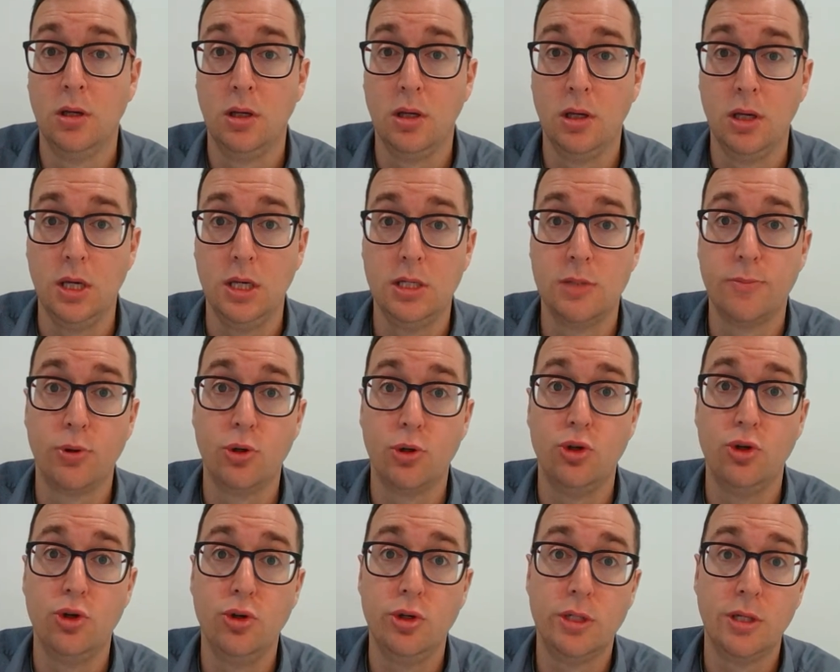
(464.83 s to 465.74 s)
is
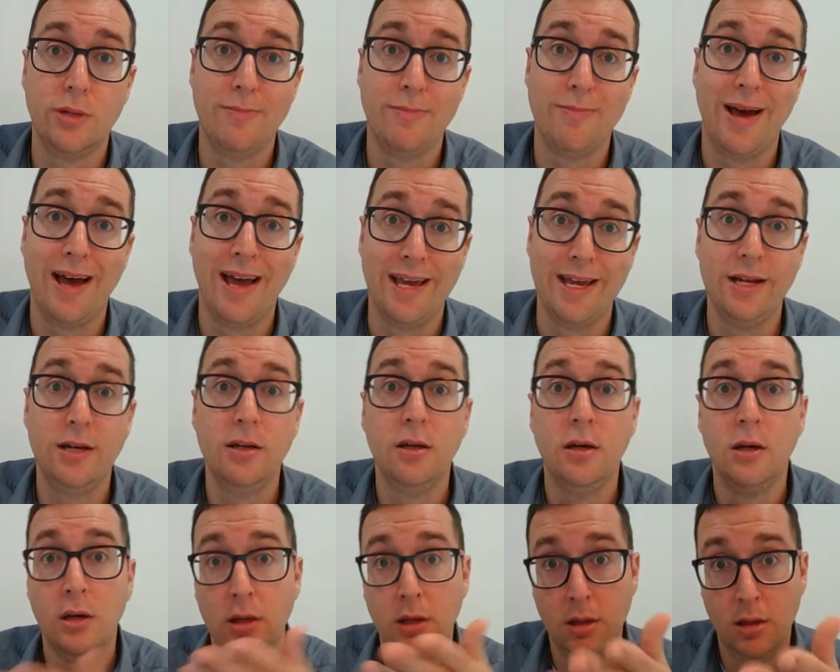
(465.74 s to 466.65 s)
produced and made
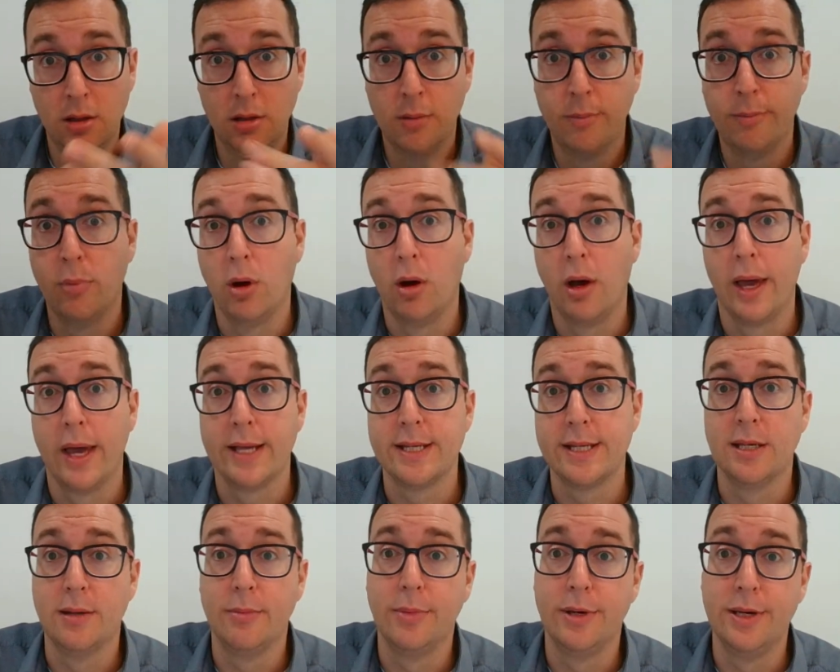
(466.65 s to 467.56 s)
by
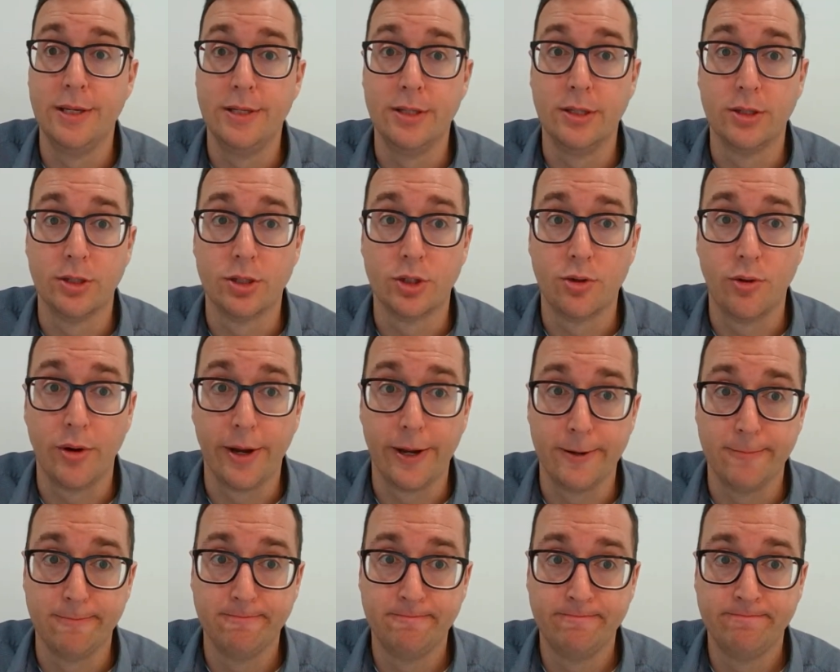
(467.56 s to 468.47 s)
SMEs in Australia.
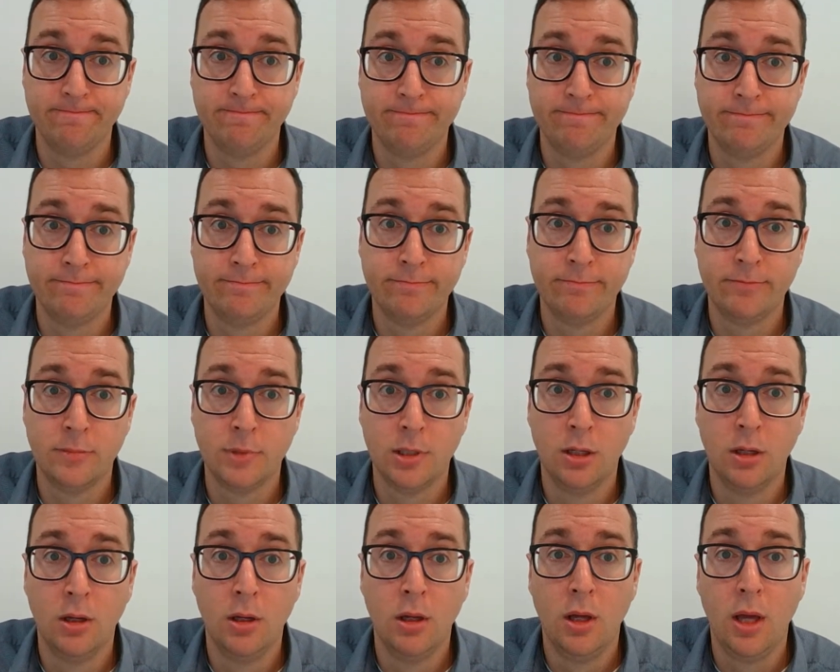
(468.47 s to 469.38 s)

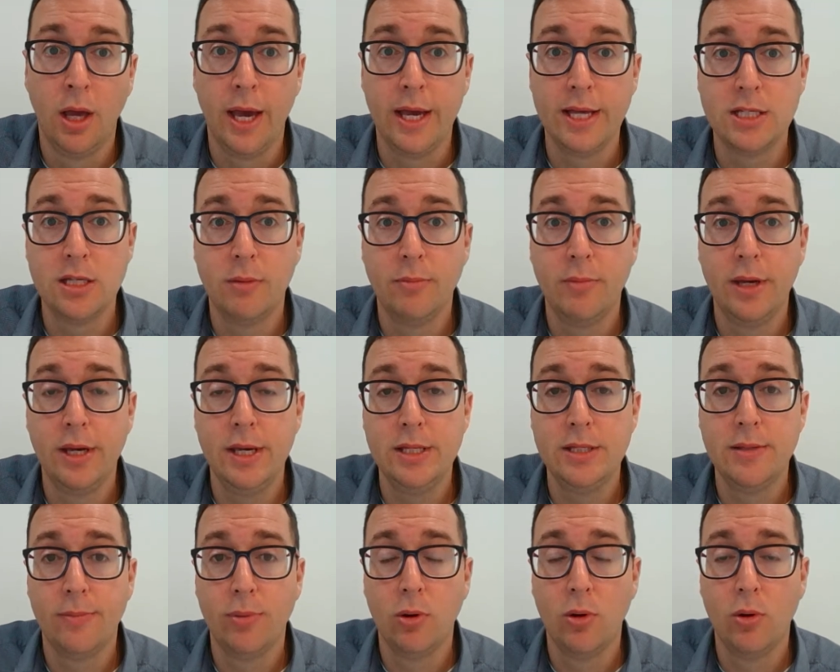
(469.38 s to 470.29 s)
SMEs
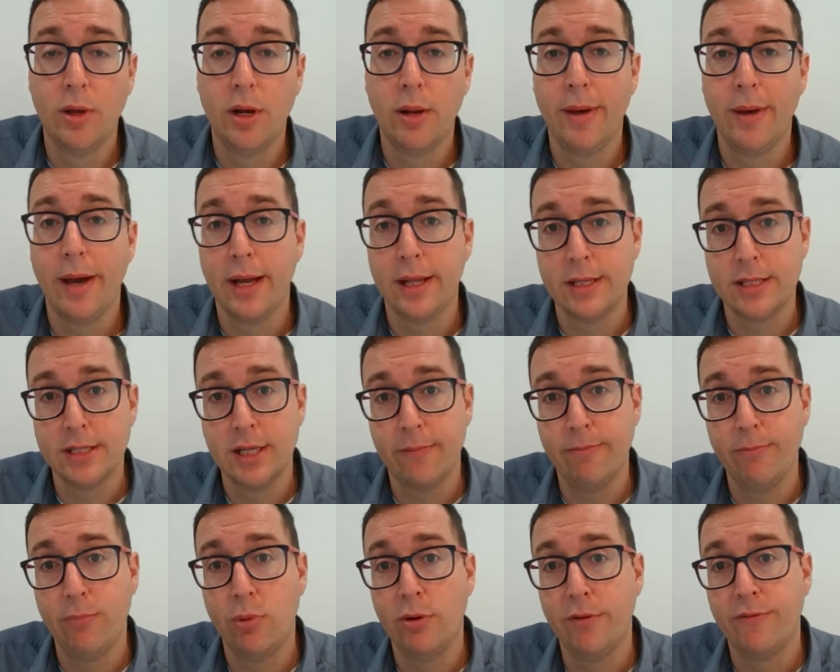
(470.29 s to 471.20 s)
employed about
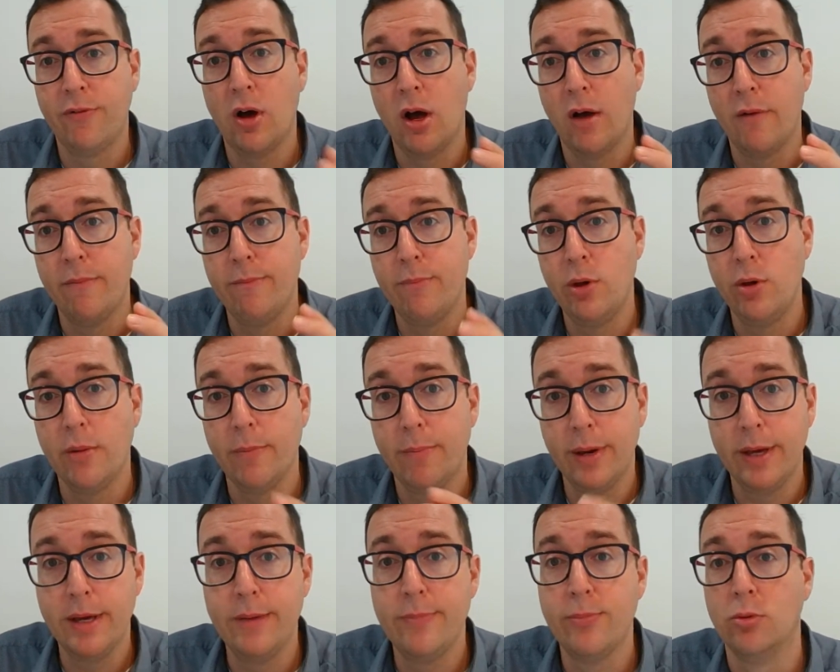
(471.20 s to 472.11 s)
7.5 million
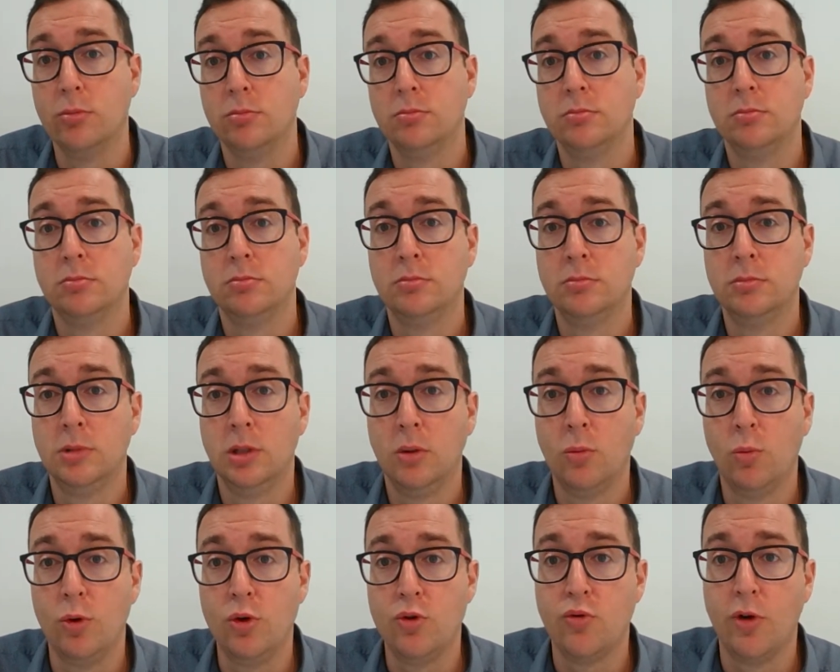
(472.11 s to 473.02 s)
people,
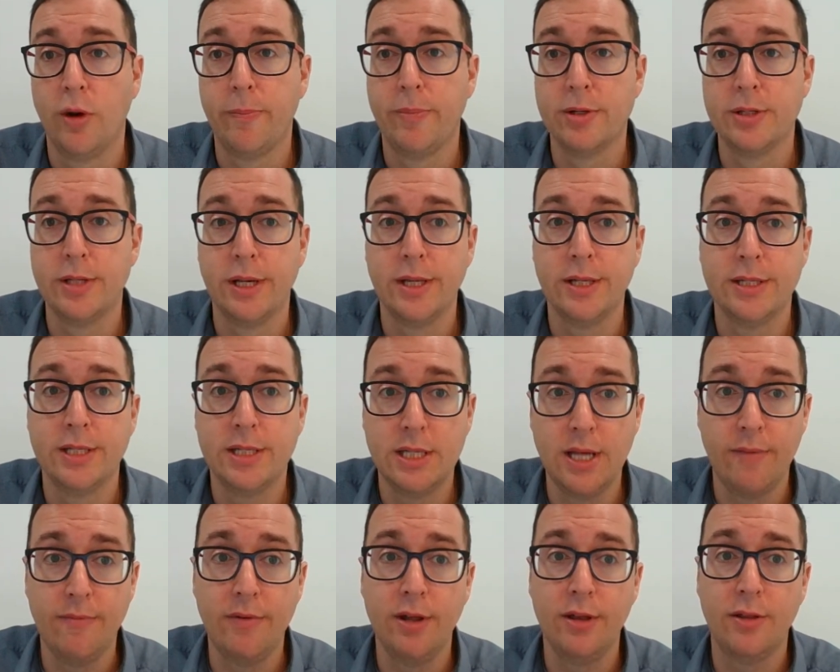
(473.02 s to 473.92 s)
which represents
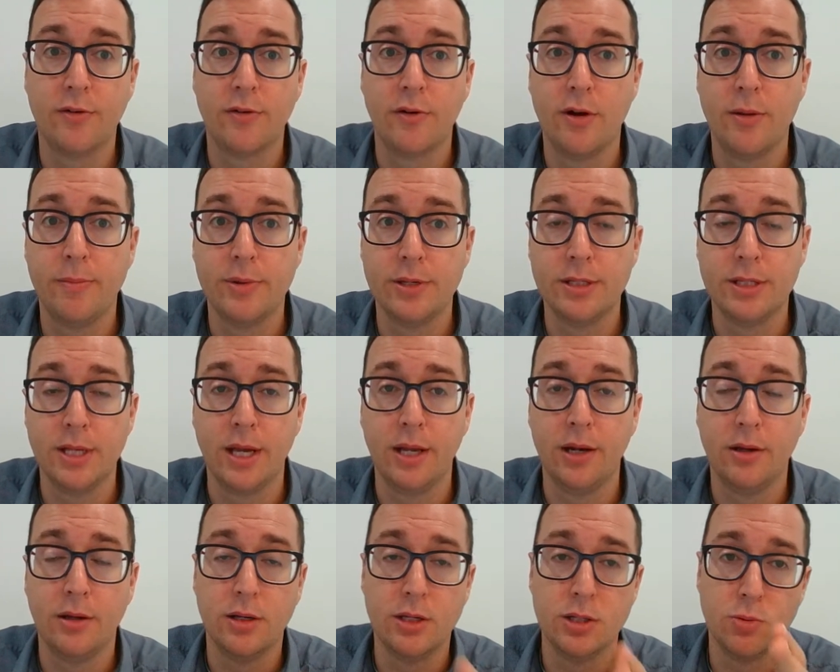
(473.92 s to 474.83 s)
73%,
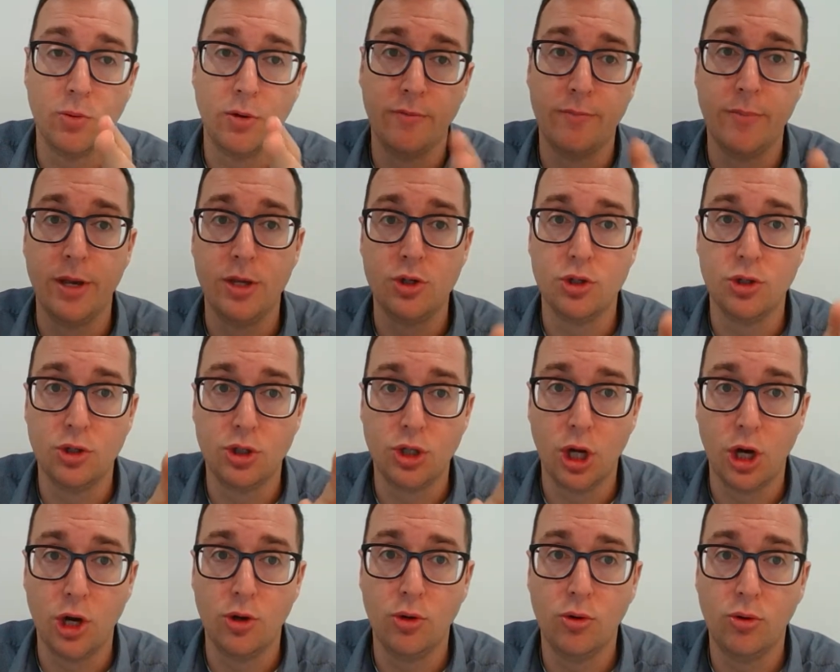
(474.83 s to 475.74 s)
as we've mentioned,
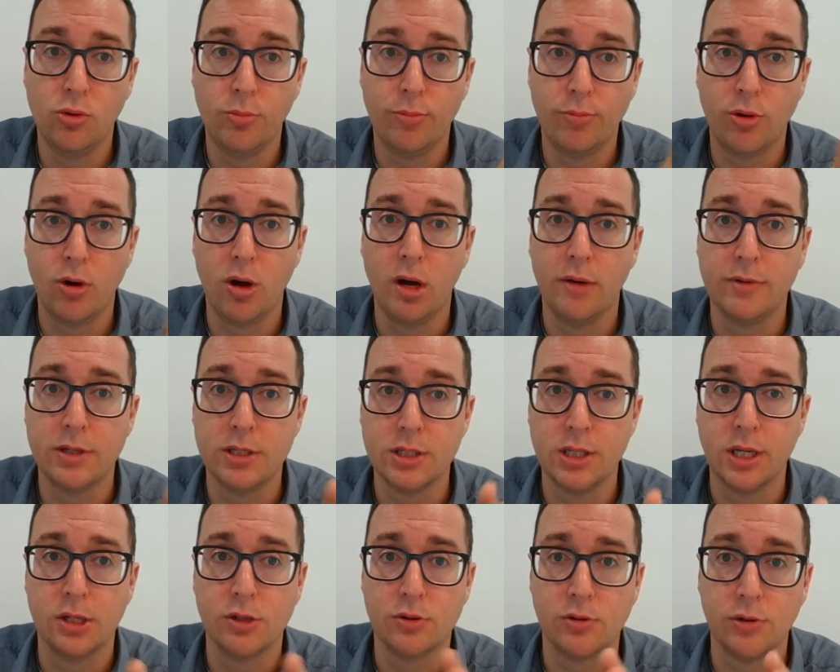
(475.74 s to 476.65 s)
total private
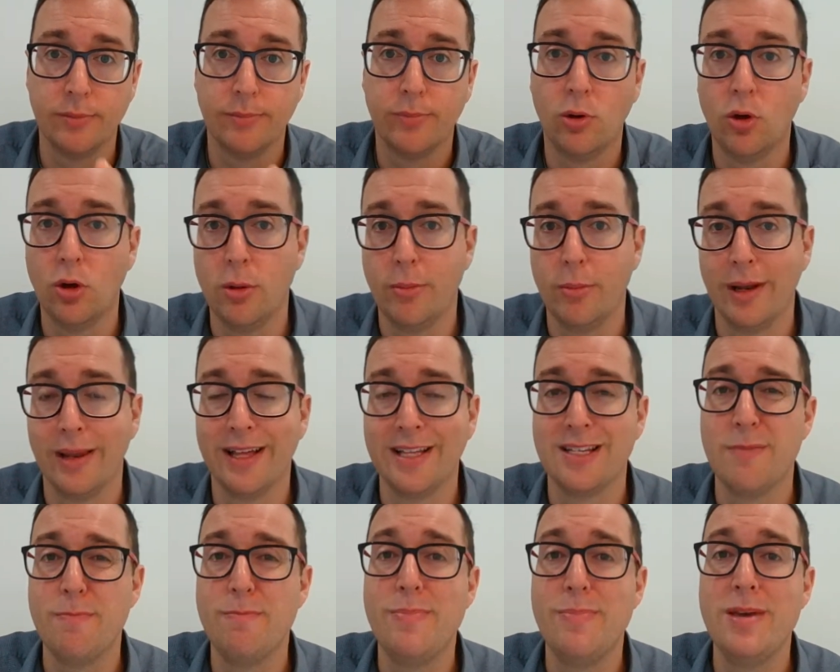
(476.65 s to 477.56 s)
sector employment. That's a
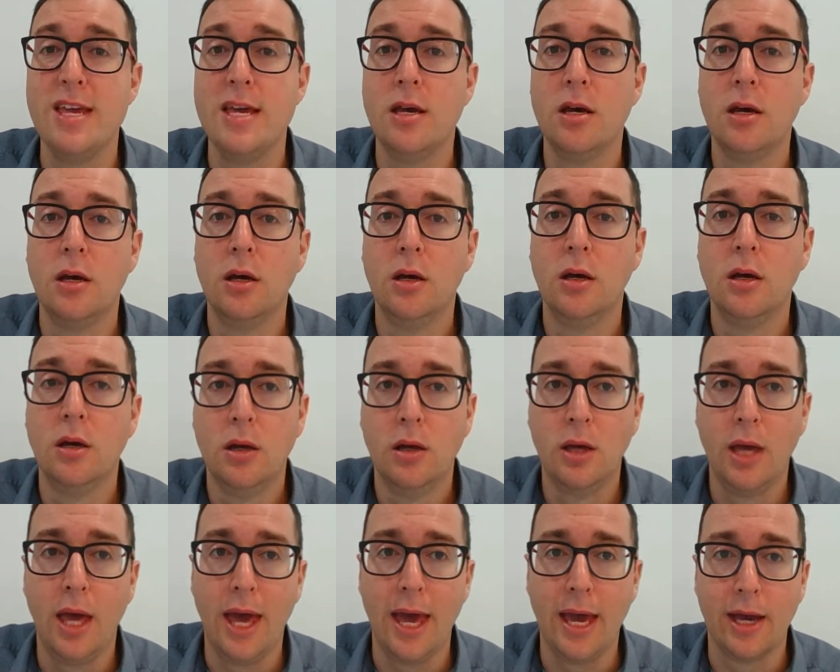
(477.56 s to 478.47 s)
big
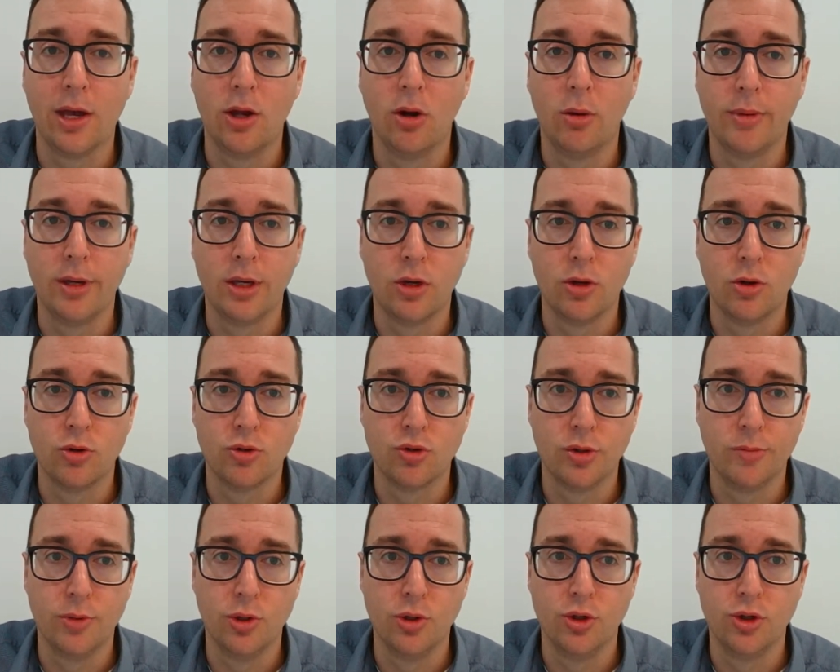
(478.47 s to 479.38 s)
economic
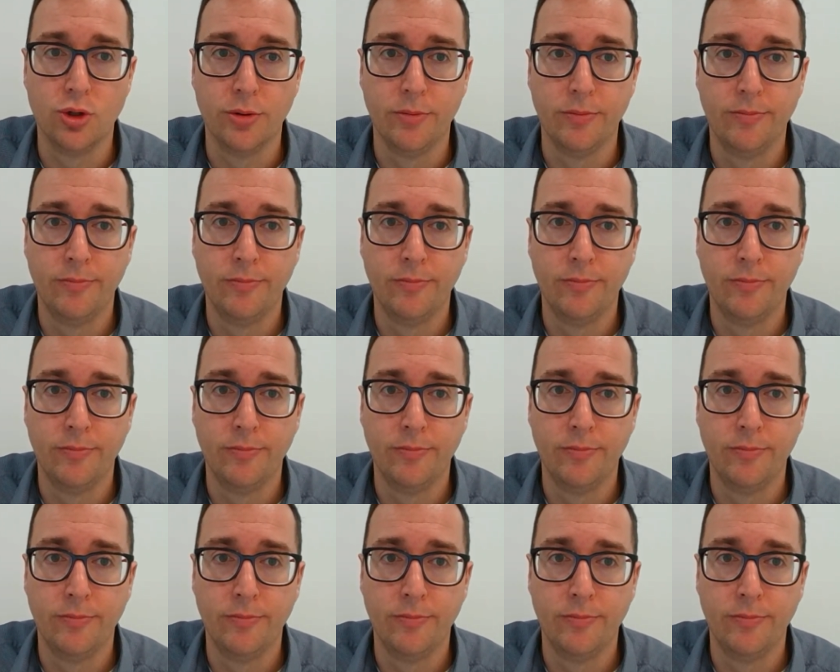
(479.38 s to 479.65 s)
contribution.